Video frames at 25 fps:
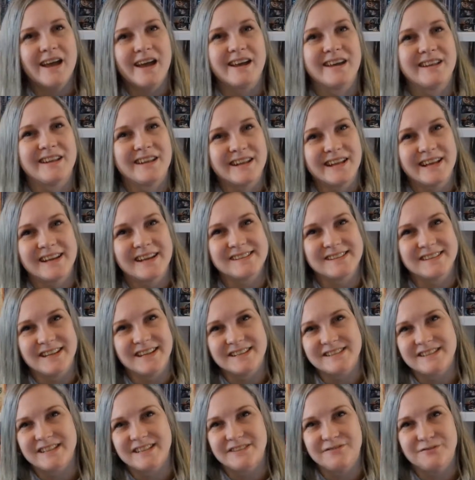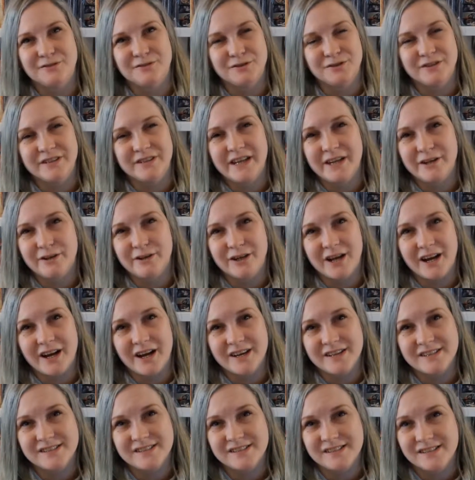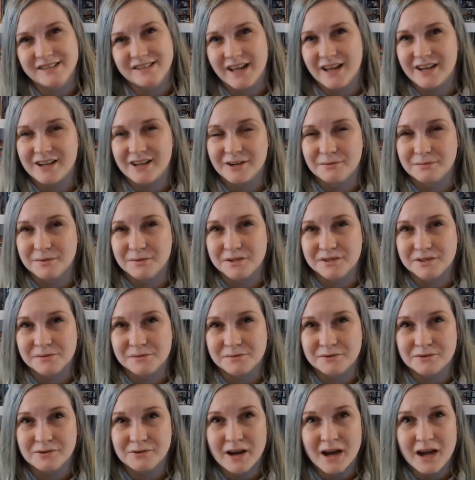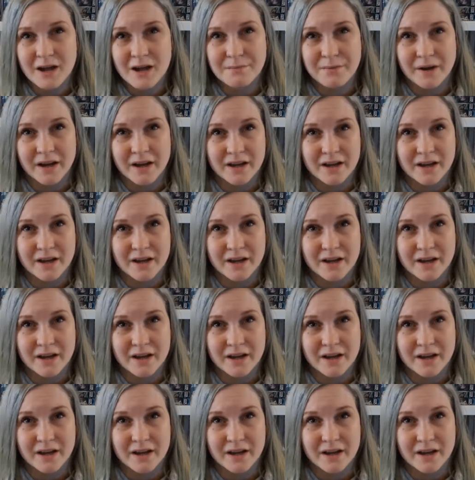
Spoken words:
And I guess that's it for today, you guys. Like, comment, and subscribe.